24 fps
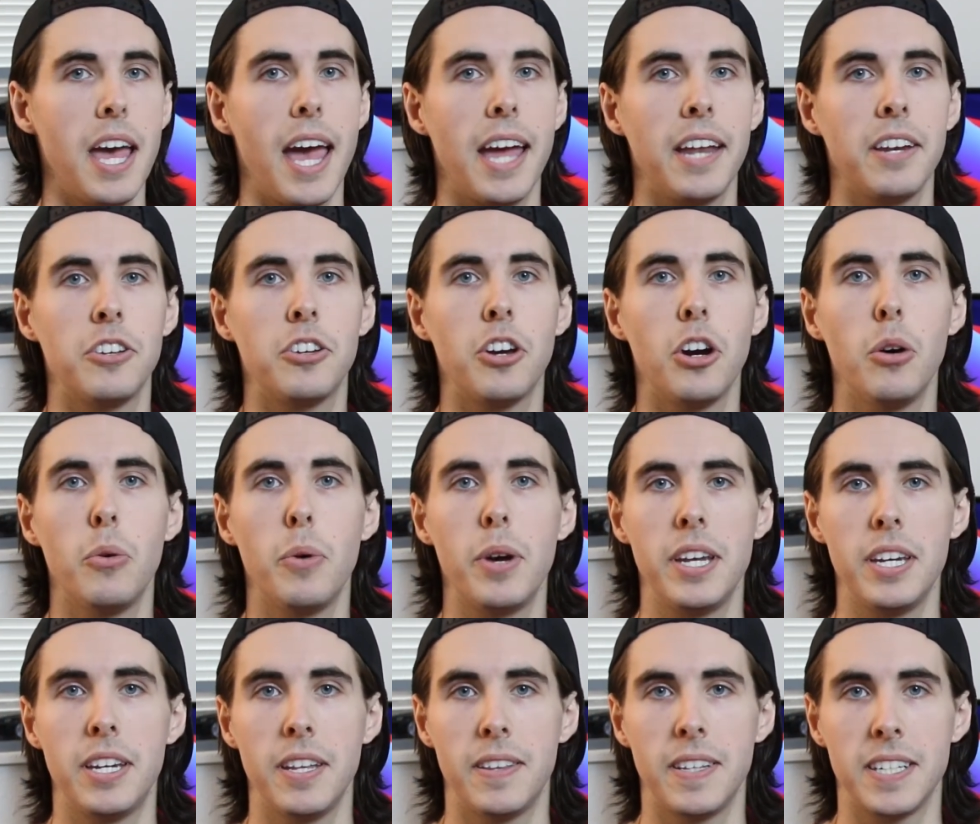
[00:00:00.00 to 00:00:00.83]
and go
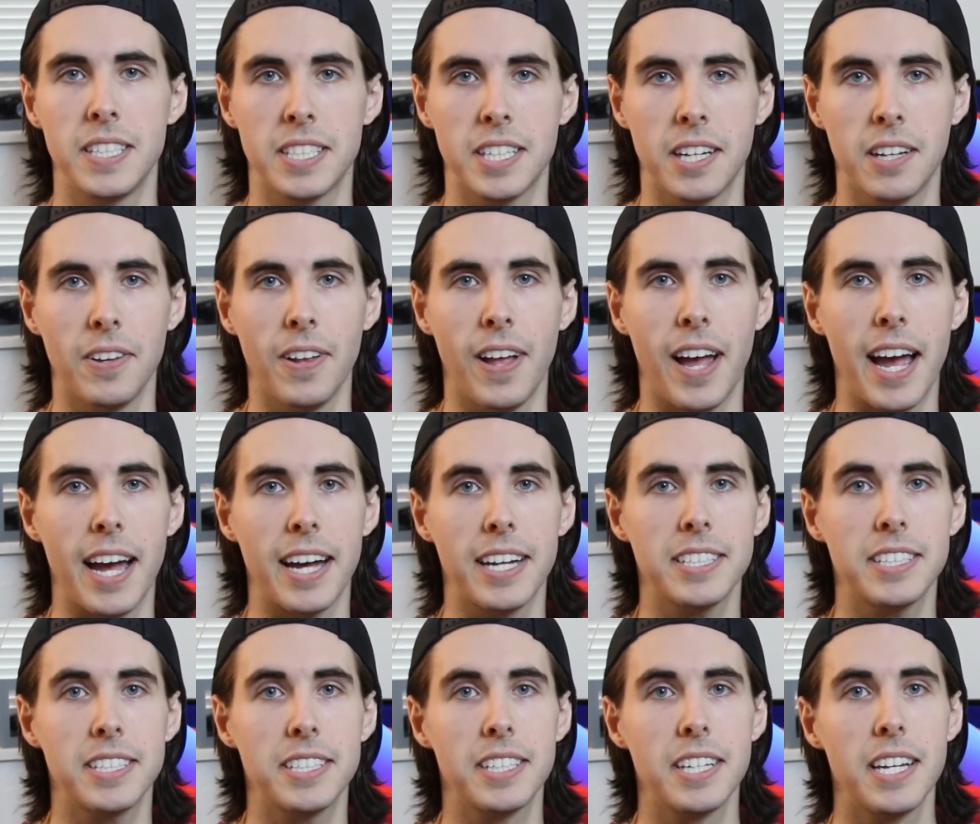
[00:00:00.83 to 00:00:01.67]
into this
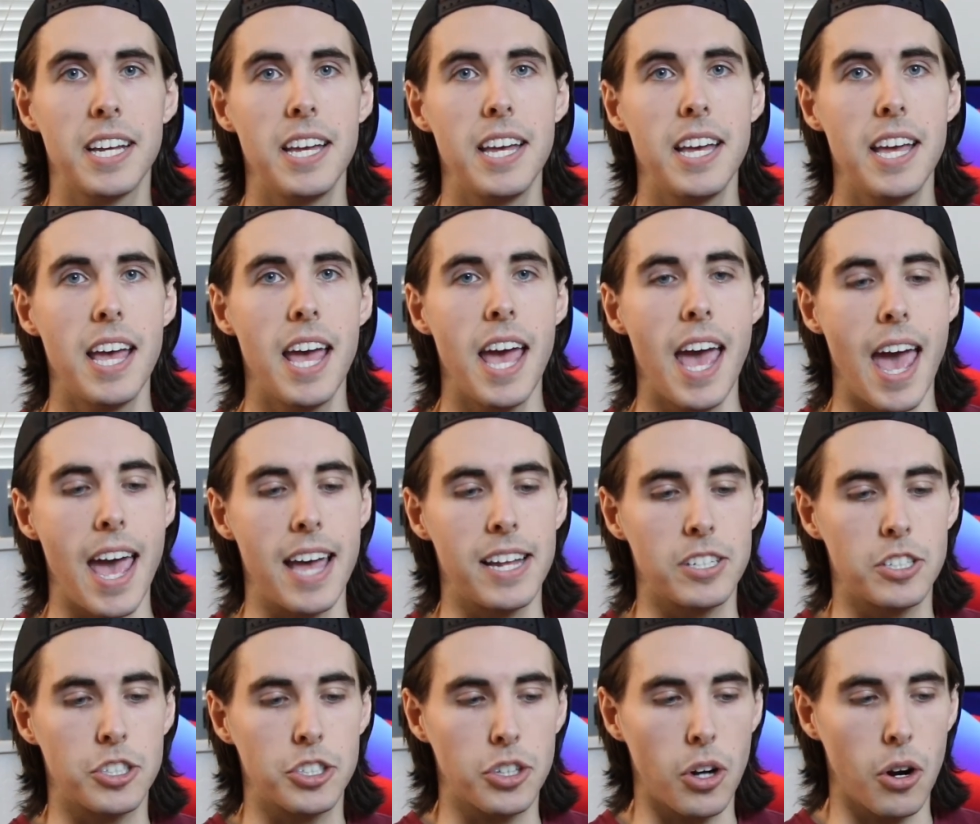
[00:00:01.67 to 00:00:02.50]
class
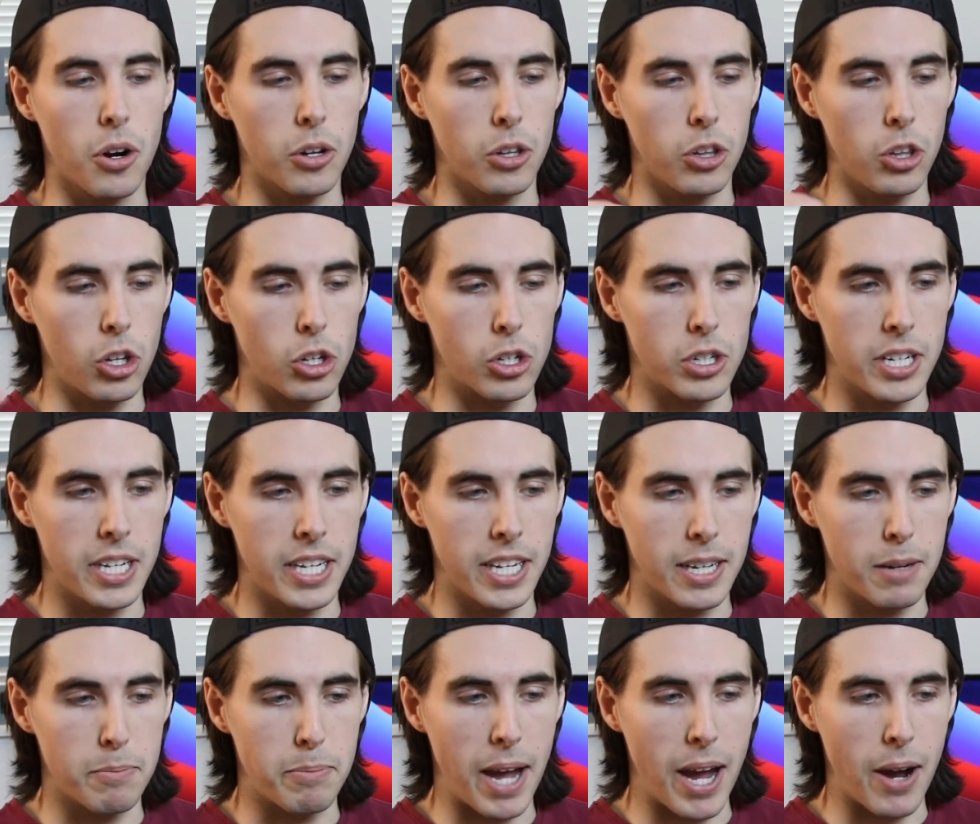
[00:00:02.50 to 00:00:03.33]
and start
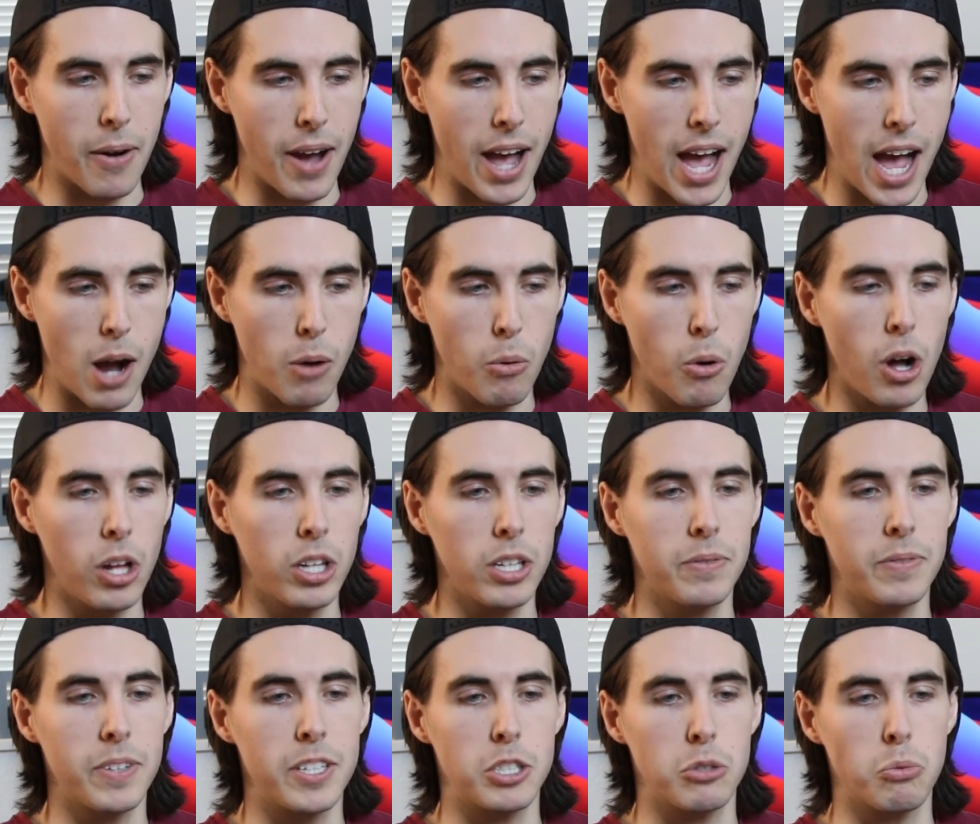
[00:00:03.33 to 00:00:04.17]
learning about how
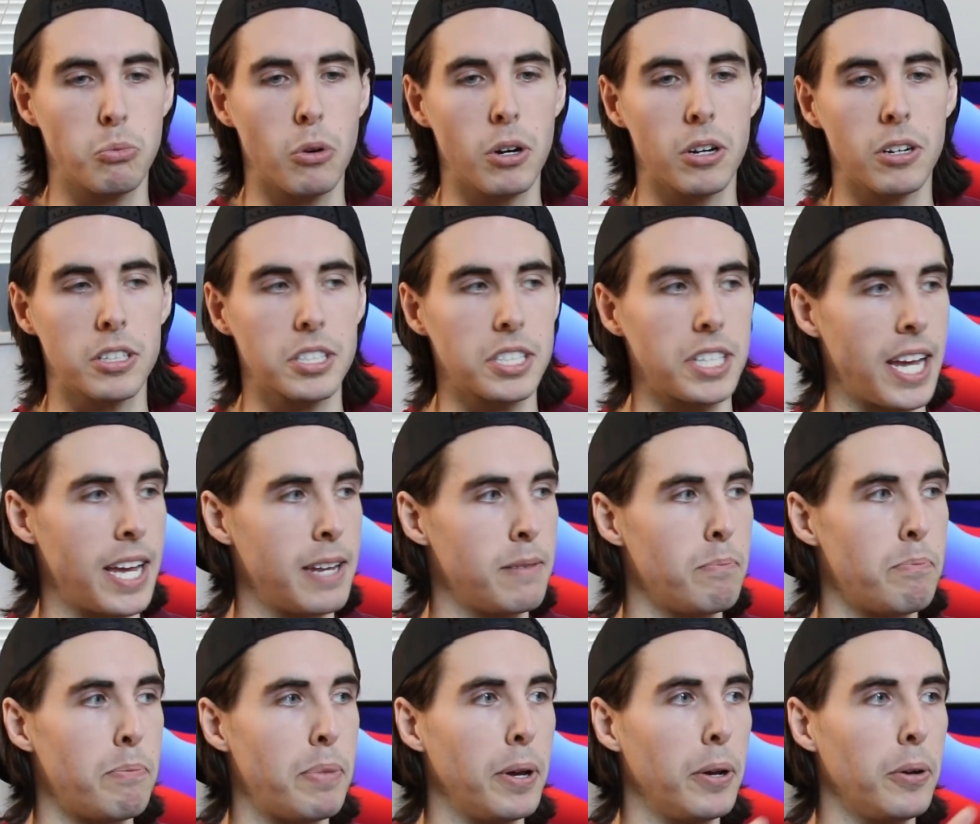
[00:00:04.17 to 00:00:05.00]
all of this works
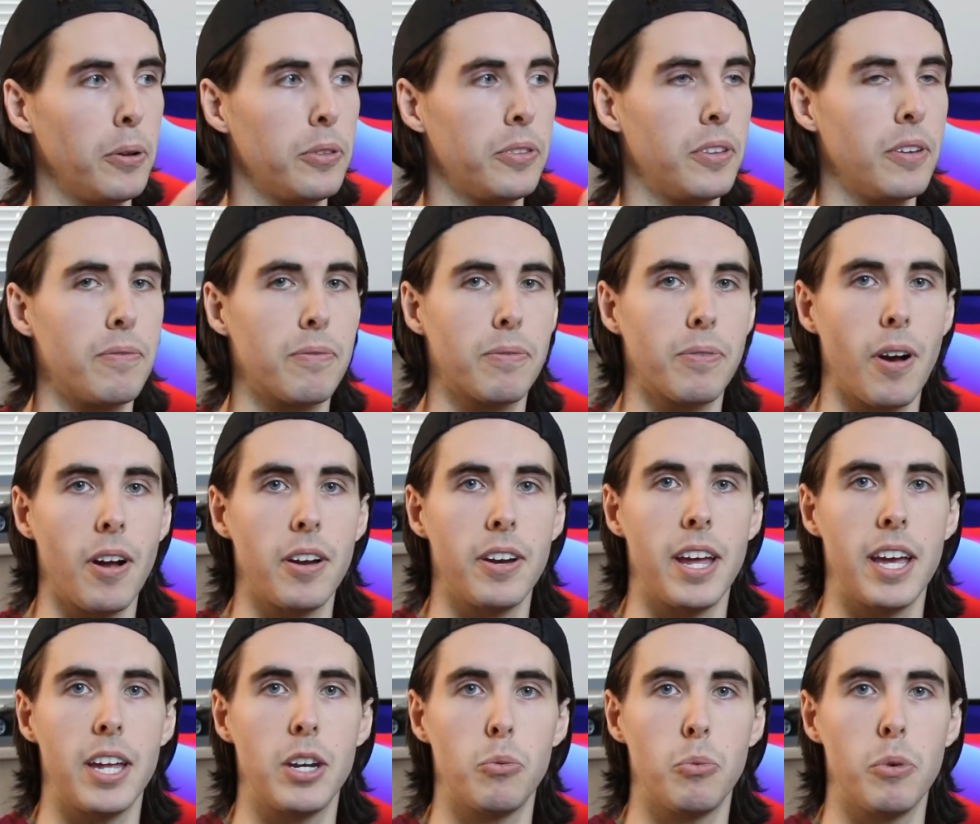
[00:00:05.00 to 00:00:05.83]
and build the
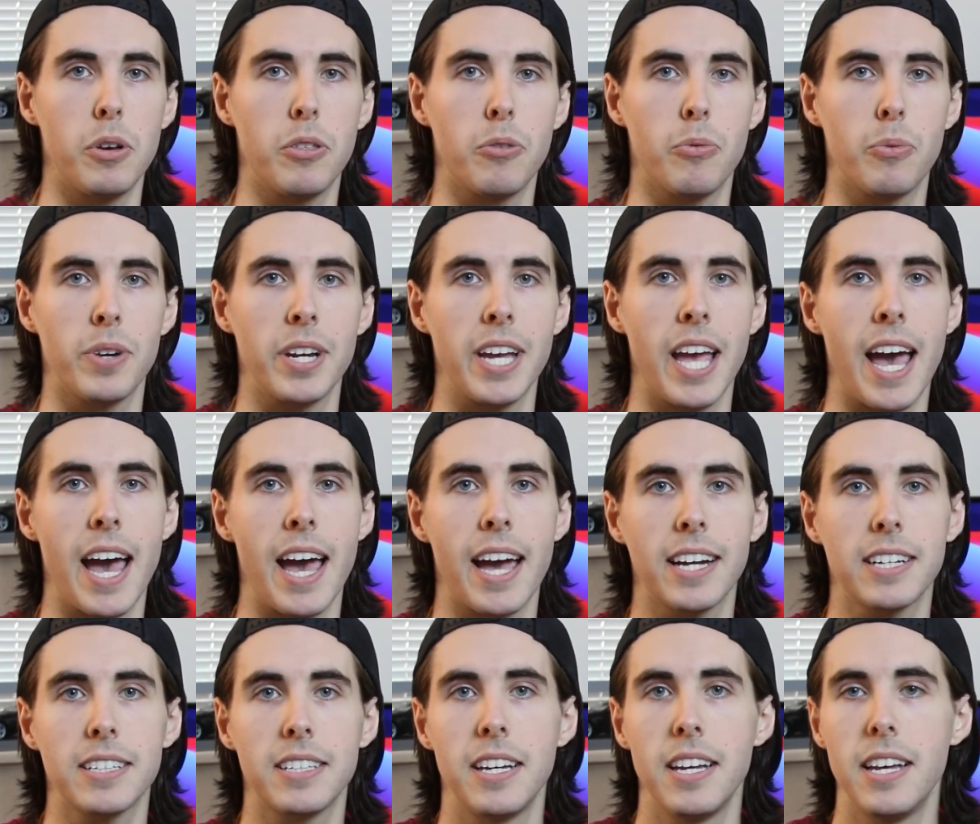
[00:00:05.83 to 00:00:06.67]
front end with
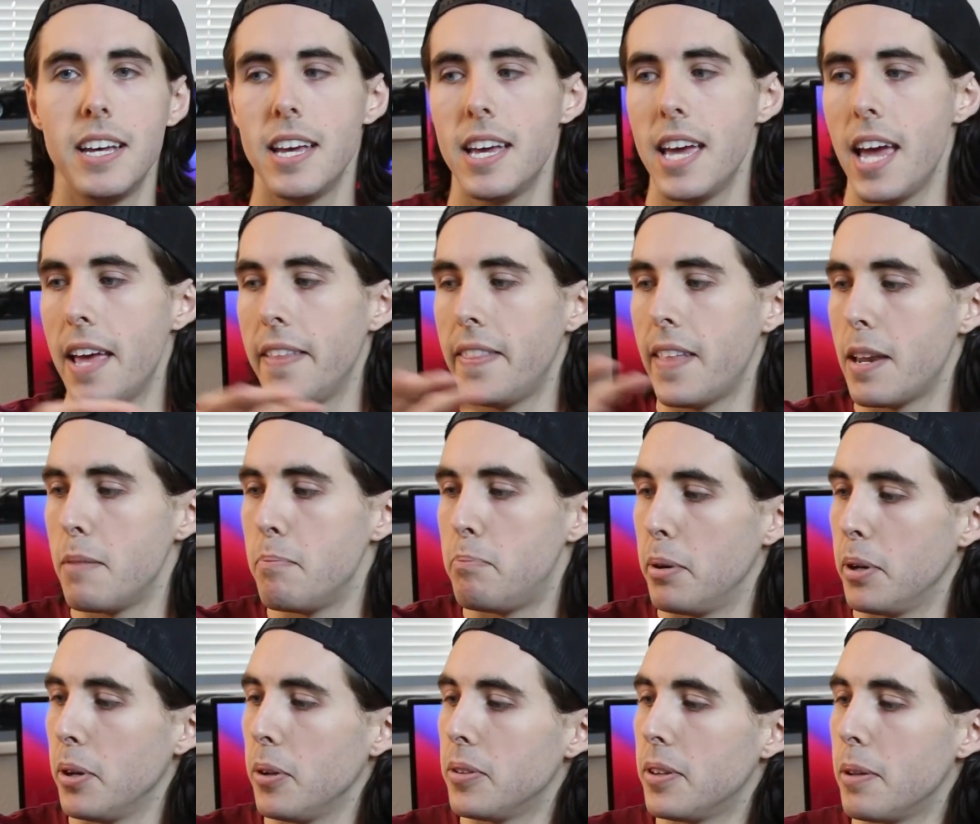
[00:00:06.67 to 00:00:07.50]
React and
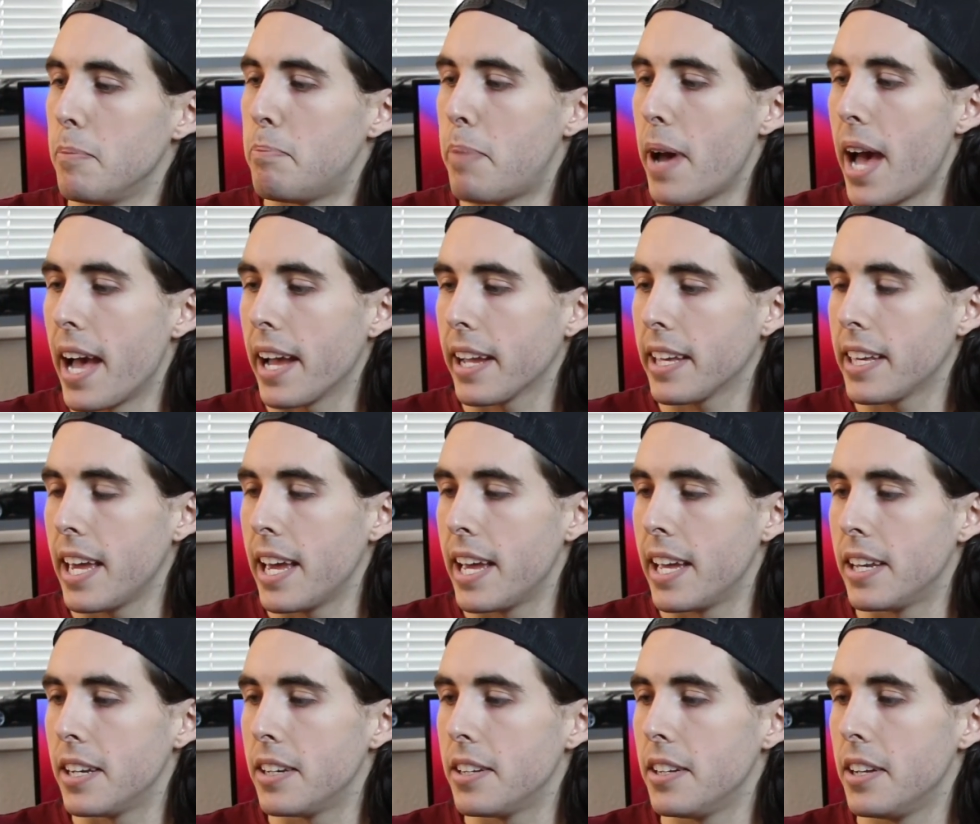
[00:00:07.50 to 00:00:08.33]
then build the back
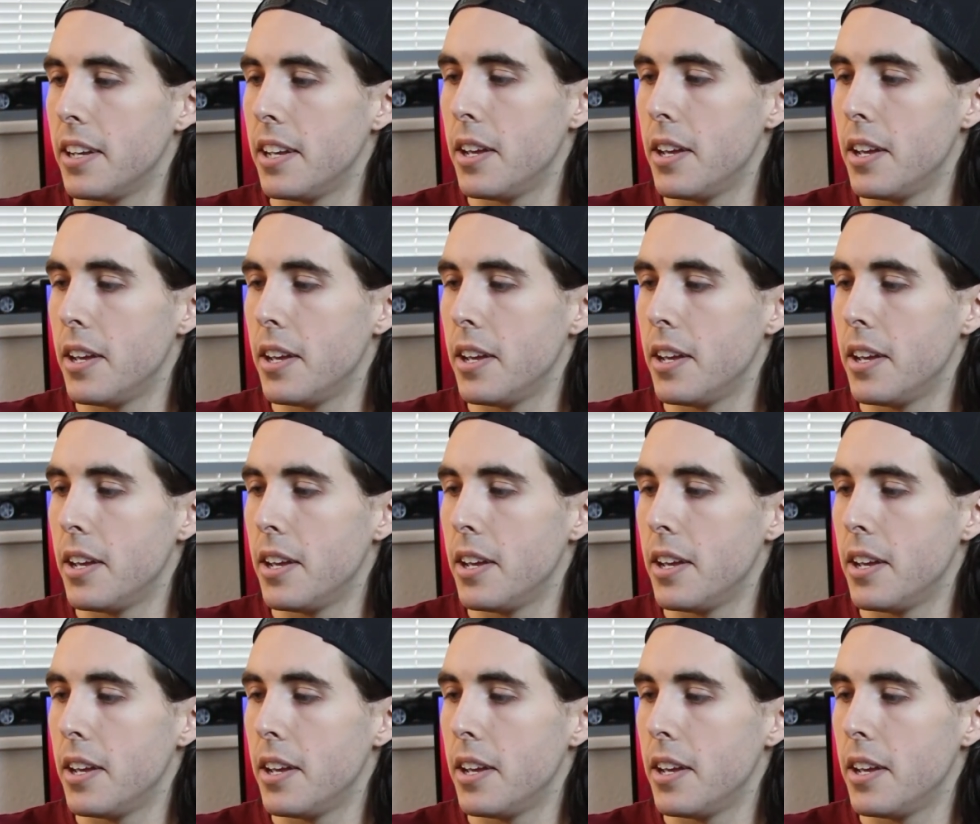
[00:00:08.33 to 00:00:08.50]
end